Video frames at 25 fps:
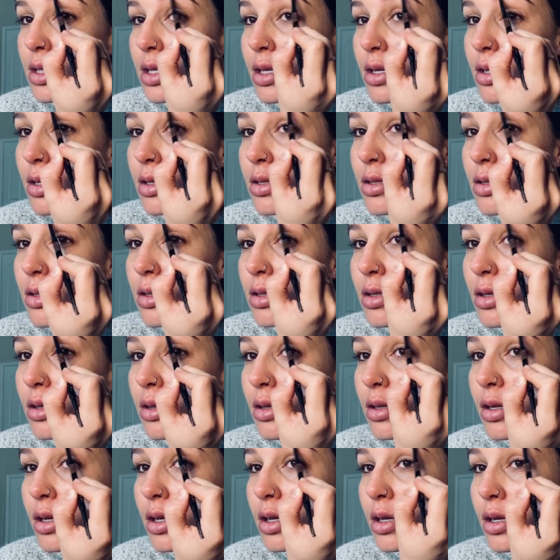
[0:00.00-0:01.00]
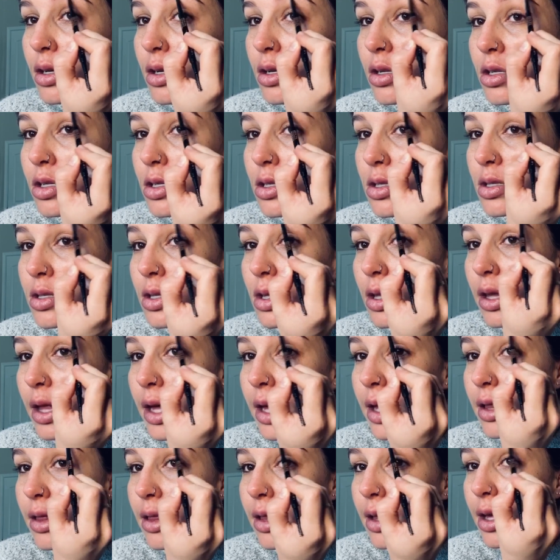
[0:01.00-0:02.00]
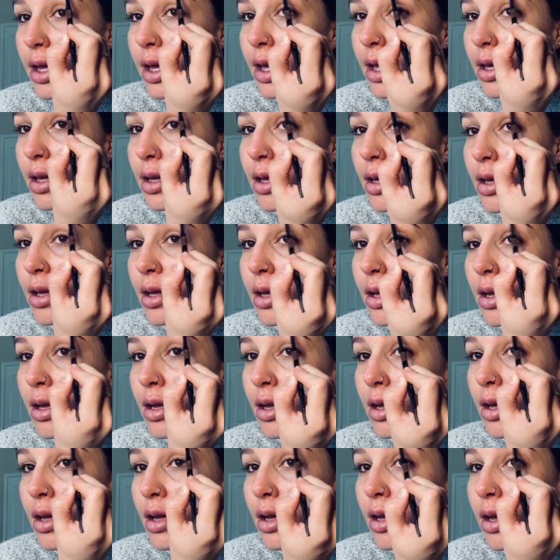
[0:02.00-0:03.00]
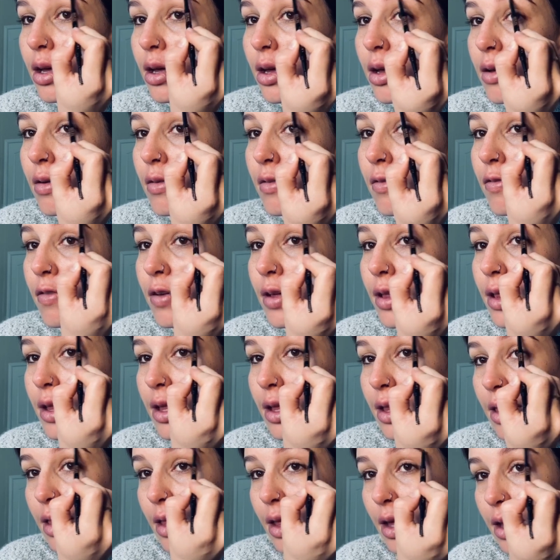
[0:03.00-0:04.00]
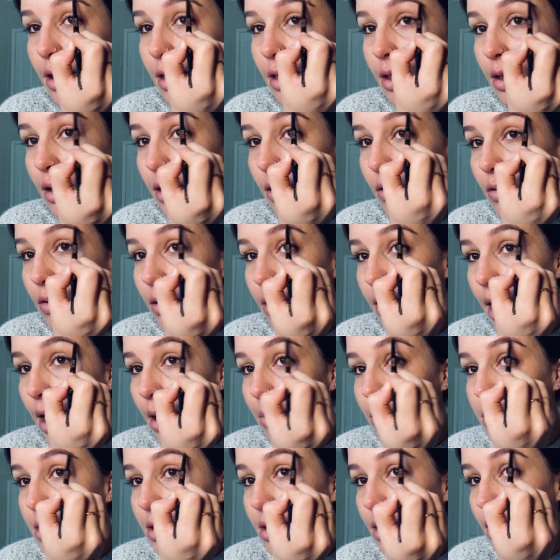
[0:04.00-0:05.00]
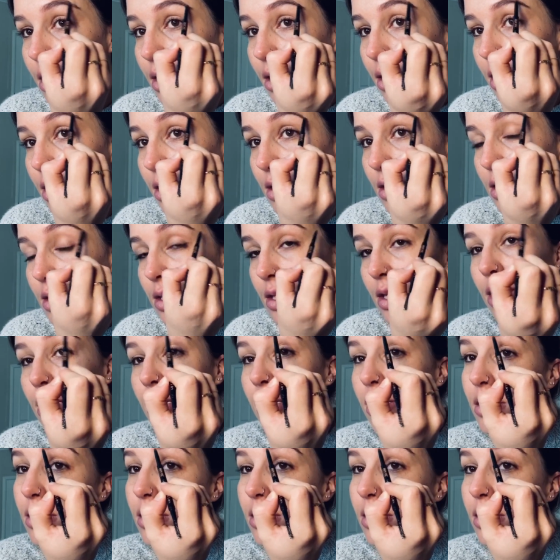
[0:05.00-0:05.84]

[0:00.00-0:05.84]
I'm gonna just lightly fill in like little gaps that I can see.